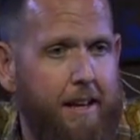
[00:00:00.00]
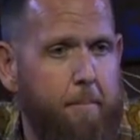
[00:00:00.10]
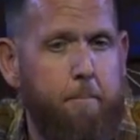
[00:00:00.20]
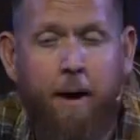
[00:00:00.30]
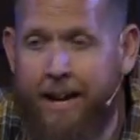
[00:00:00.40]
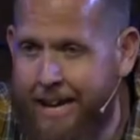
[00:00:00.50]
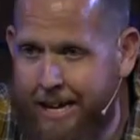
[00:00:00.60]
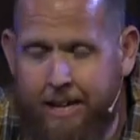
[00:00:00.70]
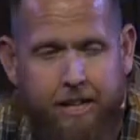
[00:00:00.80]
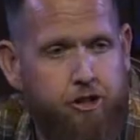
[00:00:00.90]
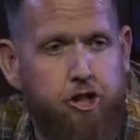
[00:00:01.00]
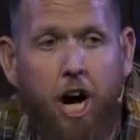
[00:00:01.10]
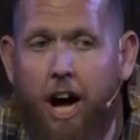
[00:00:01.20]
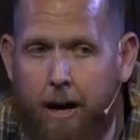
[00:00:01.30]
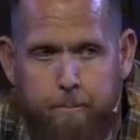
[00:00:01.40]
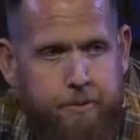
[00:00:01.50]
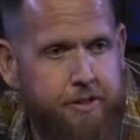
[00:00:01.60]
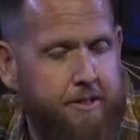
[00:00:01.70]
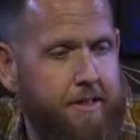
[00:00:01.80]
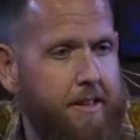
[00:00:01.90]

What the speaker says: money, jobs,